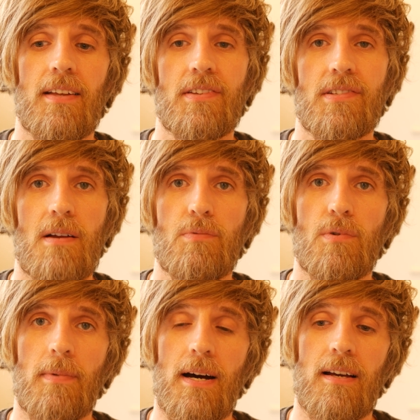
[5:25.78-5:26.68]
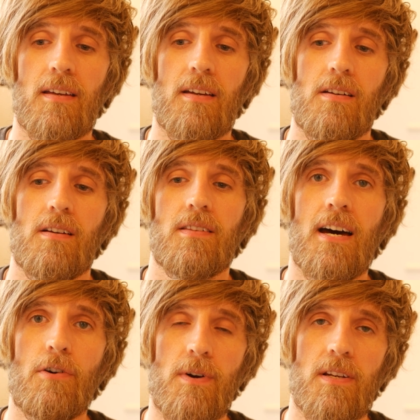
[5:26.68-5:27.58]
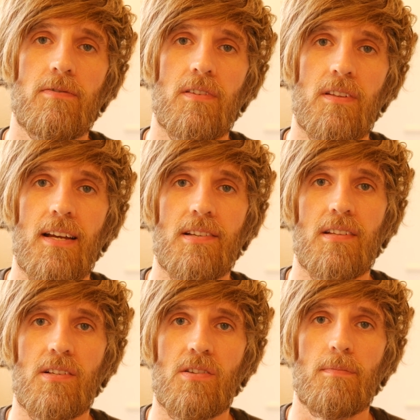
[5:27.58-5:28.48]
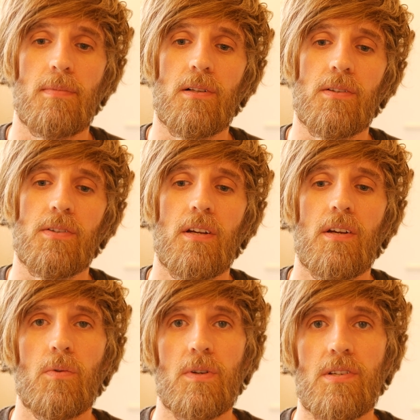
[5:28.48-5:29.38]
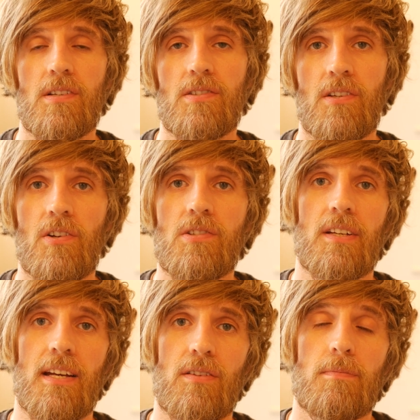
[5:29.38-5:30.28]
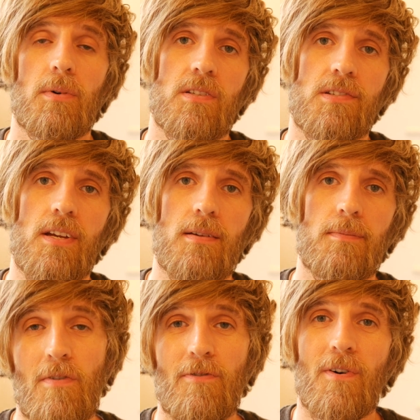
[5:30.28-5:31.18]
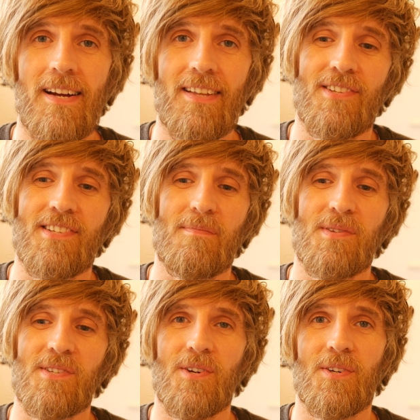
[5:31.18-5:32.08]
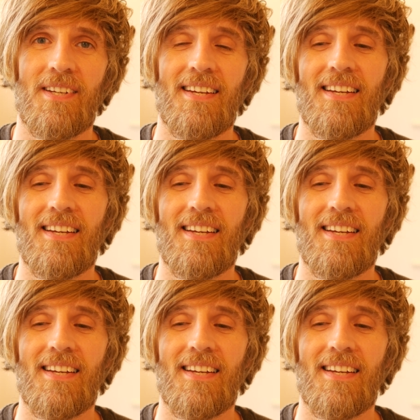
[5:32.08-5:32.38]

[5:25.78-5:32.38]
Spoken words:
and the separate back are now ready for the next stage of the build, which is cutting out the body shape. Before I end this episode,